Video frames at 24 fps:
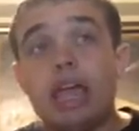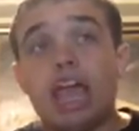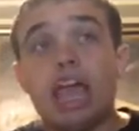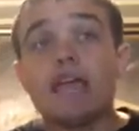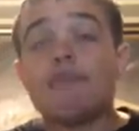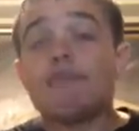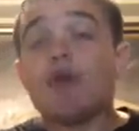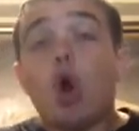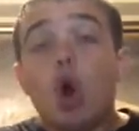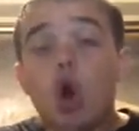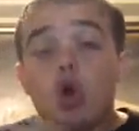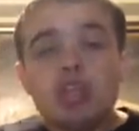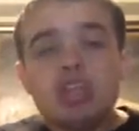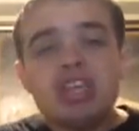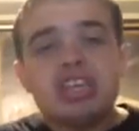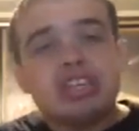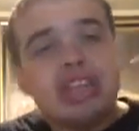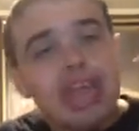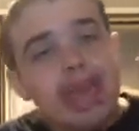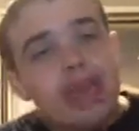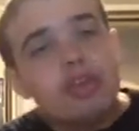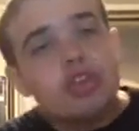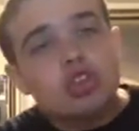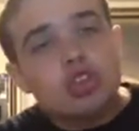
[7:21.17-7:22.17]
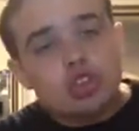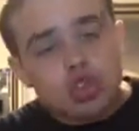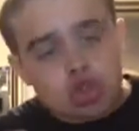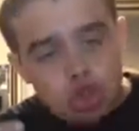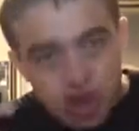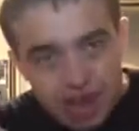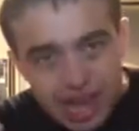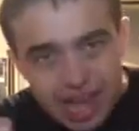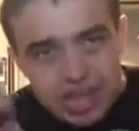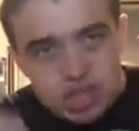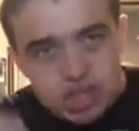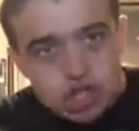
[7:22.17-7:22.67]
If all these characters
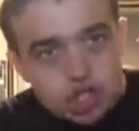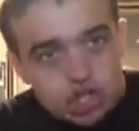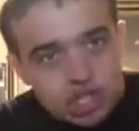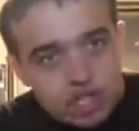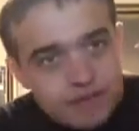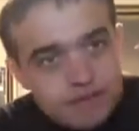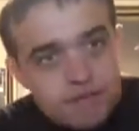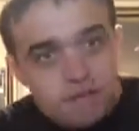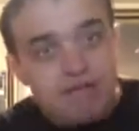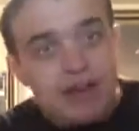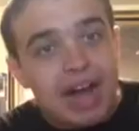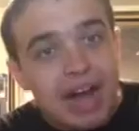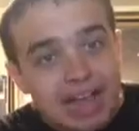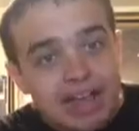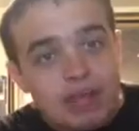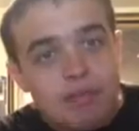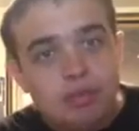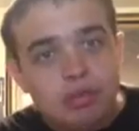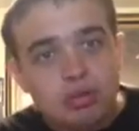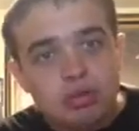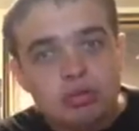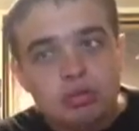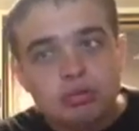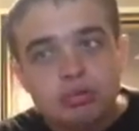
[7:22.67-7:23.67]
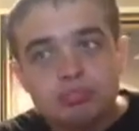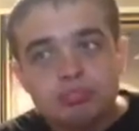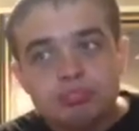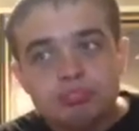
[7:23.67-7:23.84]
are actually viable,